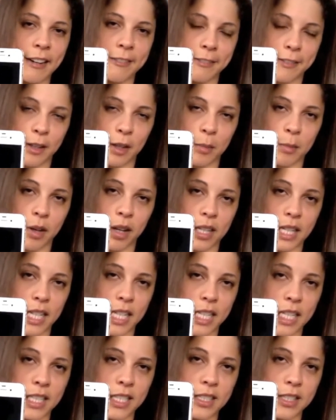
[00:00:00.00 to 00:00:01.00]
film on
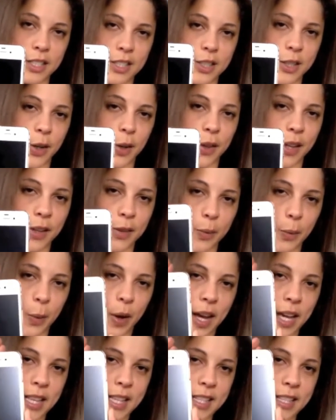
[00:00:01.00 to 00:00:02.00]
here, so that's
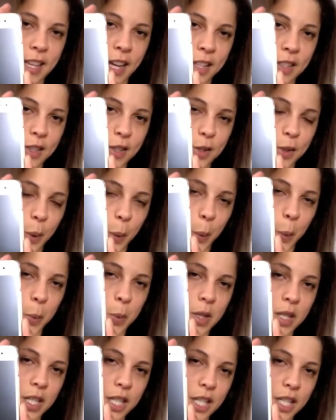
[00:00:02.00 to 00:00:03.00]
why it's not so
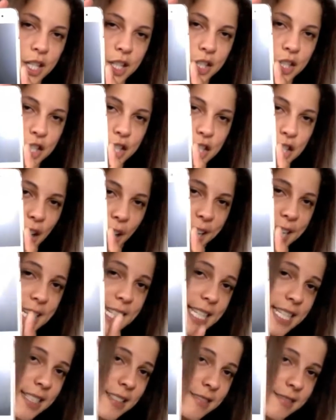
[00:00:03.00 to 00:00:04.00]

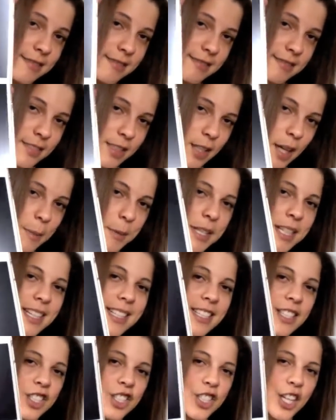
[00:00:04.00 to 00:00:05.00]
shiny. I mean, it
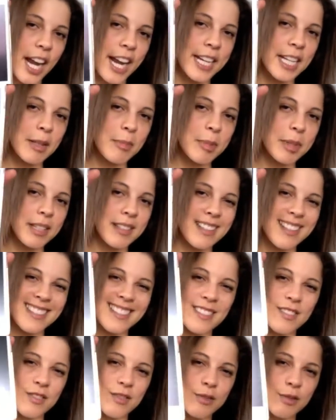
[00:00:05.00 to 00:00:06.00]
is shiny, but it
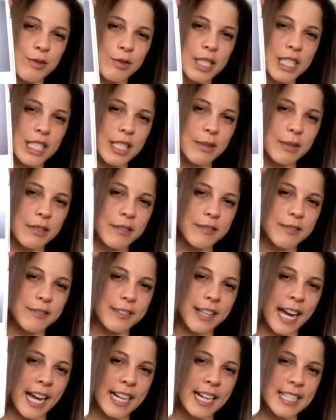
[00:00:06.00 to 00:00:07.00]
doesn't really
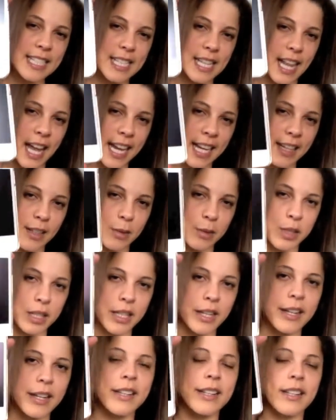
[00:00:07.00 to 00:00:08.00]
reflect like it
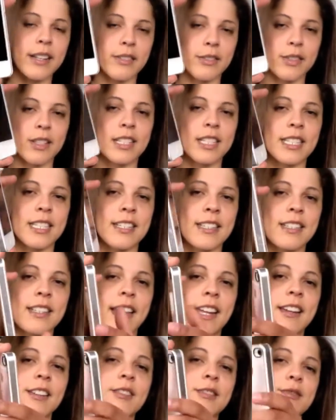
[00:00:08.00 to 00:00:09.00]
would if it didn't.
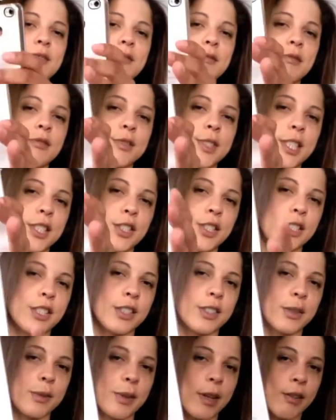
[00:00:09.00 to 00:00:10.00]
Like, if I turn
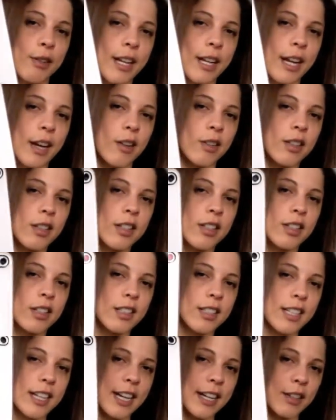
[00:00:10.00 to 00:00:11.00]
this around now,
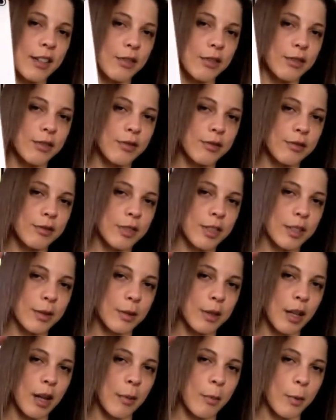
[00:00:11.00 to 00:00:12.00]
kind of is a
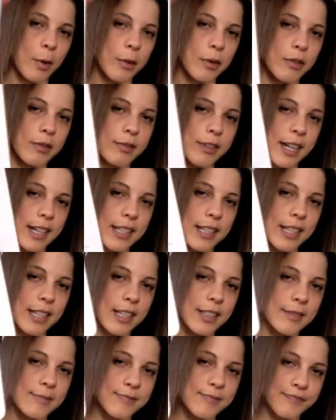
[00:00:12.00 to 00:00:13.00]
lot more reflecting.
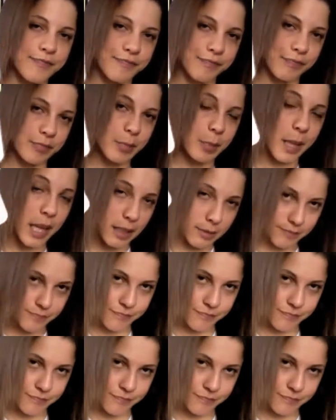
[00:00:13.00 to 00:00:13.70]
But